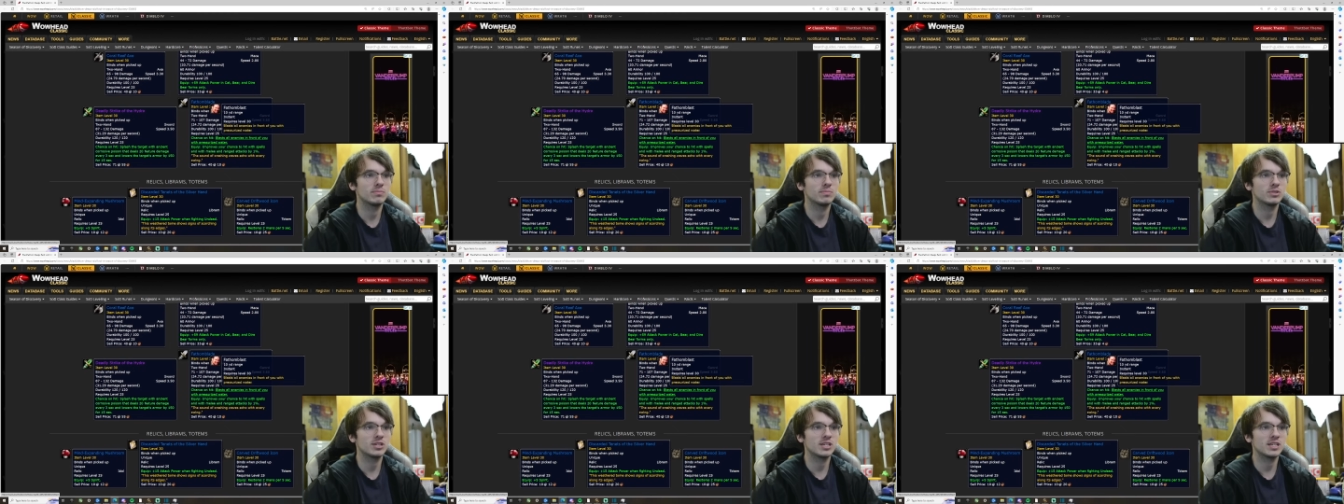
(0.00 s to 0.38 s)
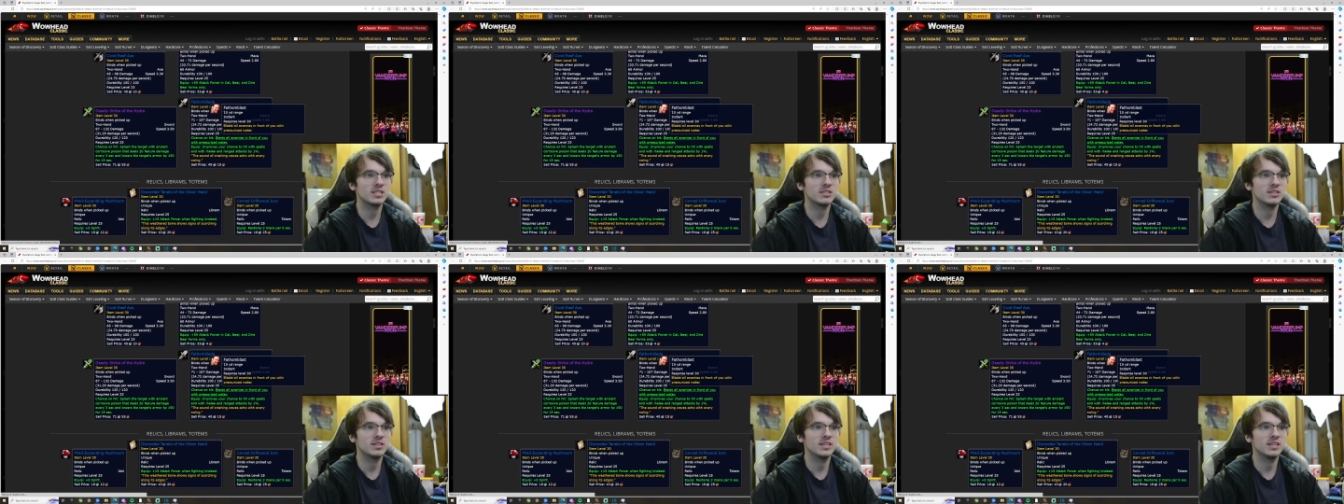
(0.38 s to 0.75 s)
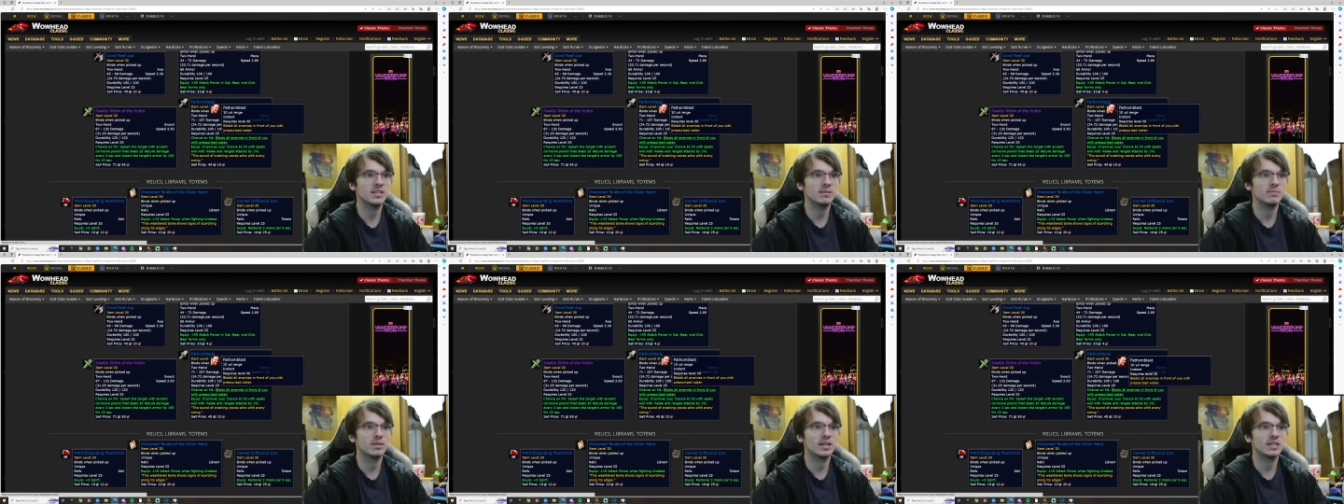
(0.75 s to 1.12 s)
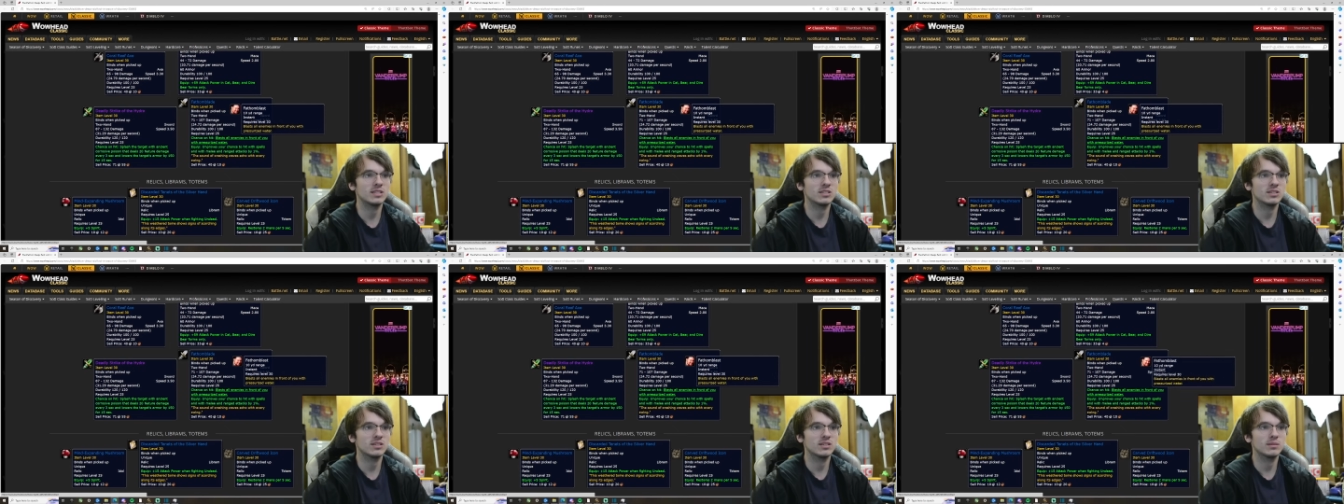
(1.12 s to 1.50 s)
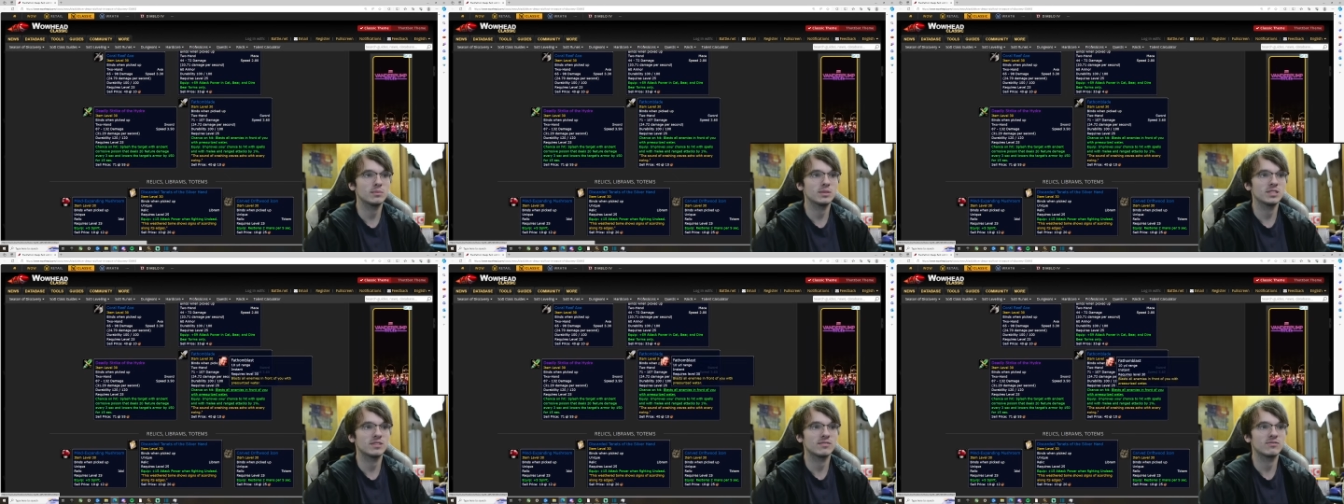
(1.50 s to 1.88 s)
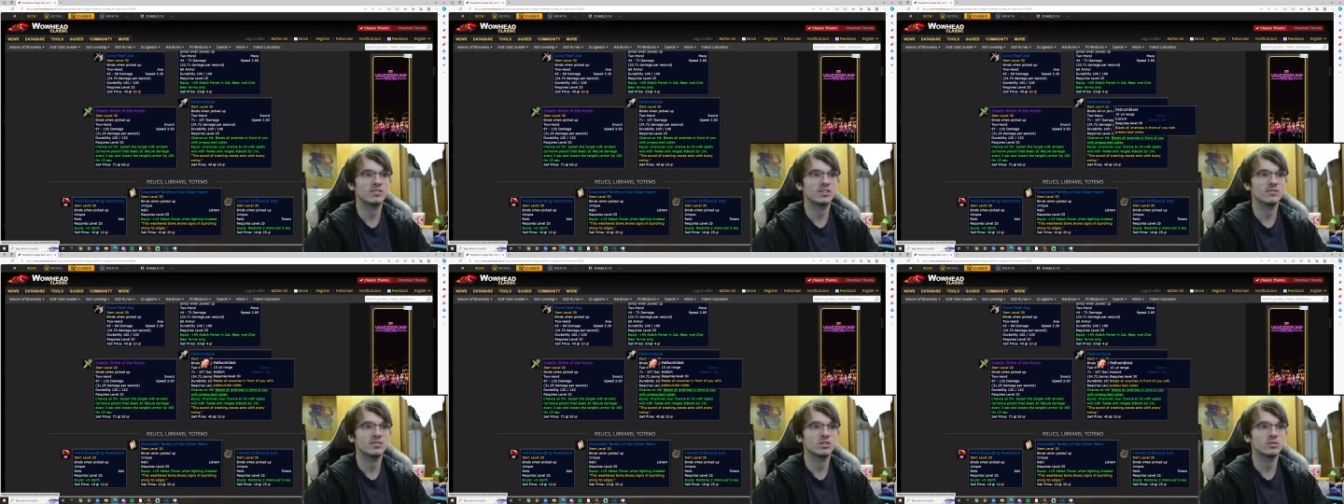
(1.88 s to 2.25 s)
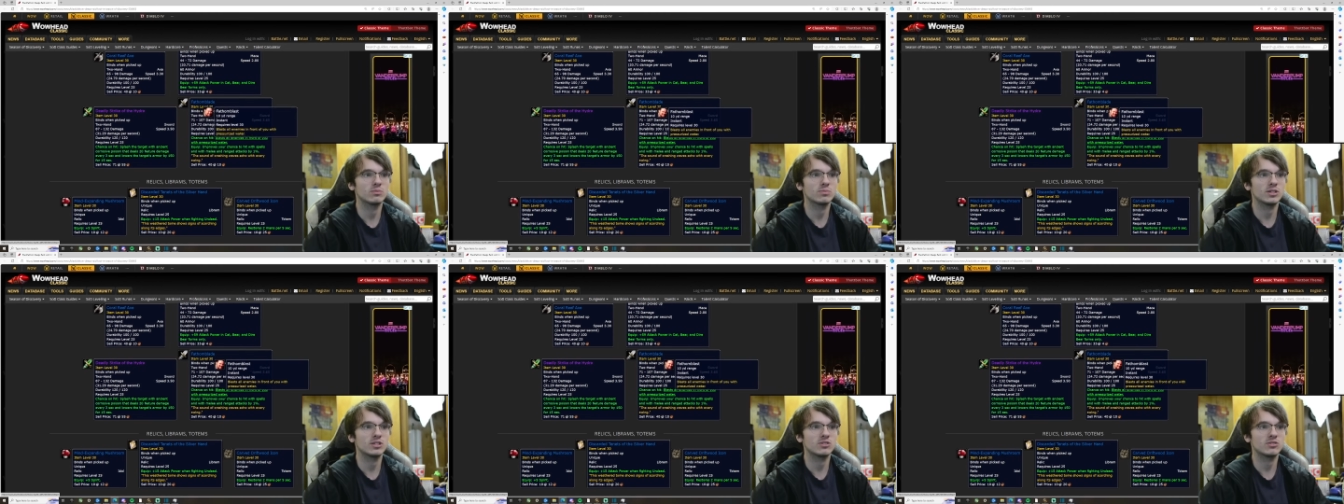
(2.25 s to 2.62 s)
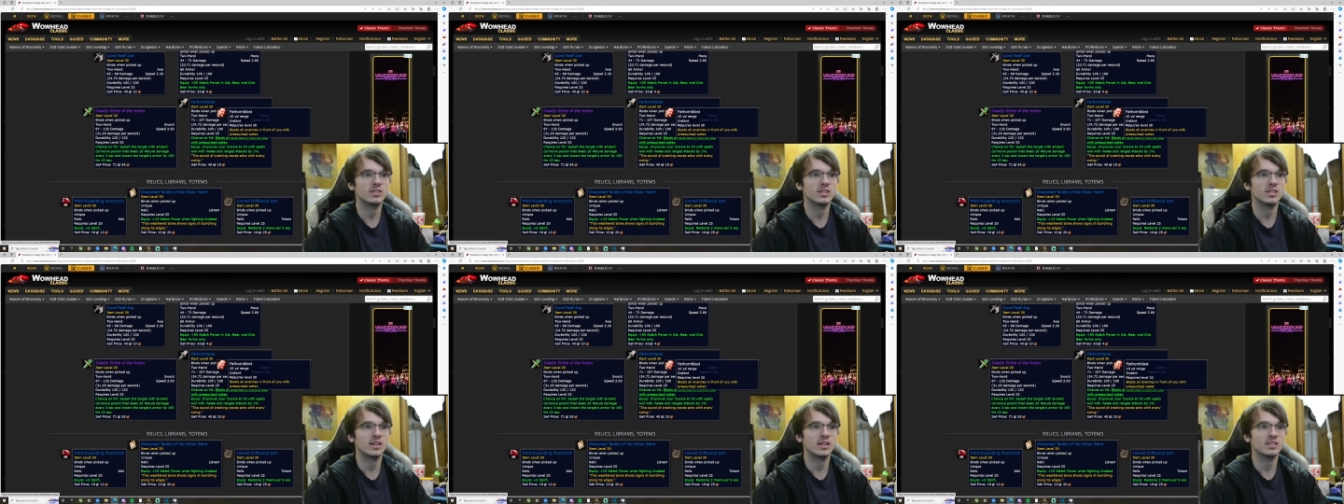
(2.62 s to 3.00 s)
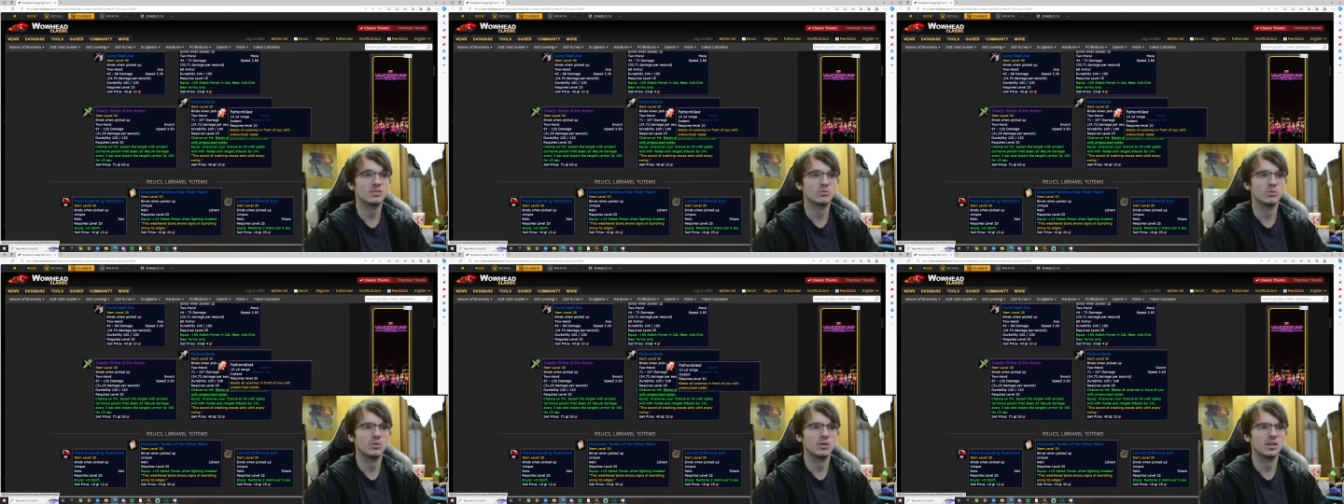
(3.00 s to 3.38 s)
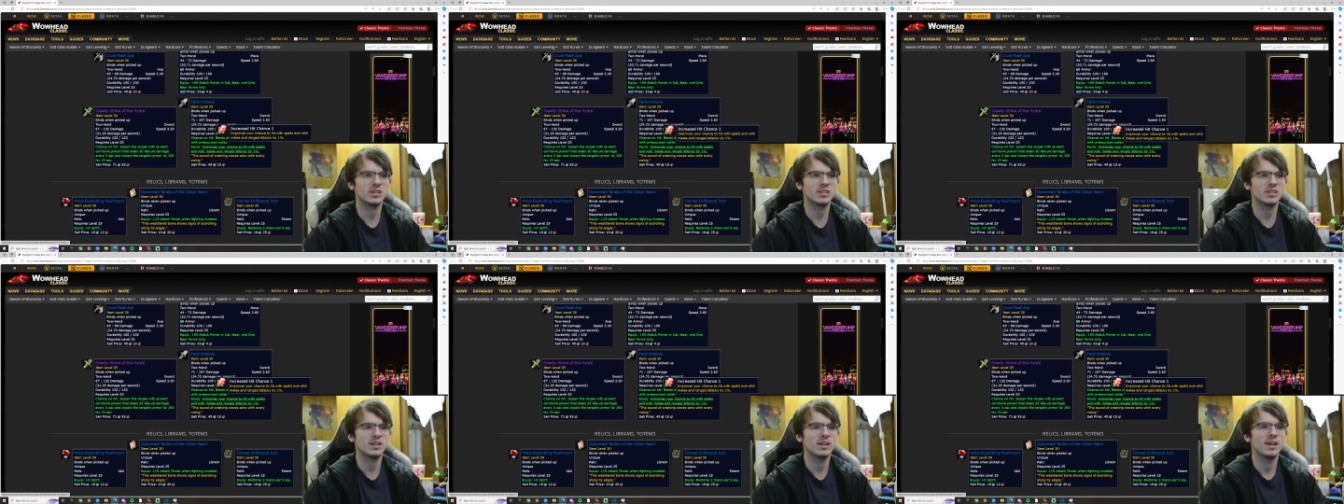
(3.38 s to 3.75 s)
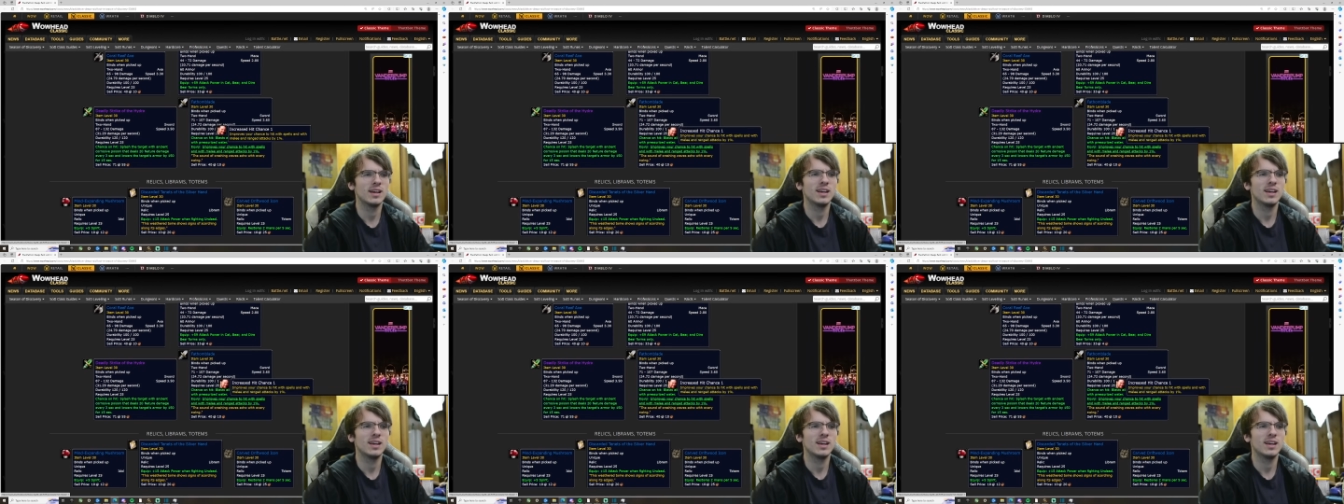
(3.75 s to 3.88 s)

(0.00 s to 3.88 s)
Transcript: Chance on hit blasts all enemies in front of you with pressurized water.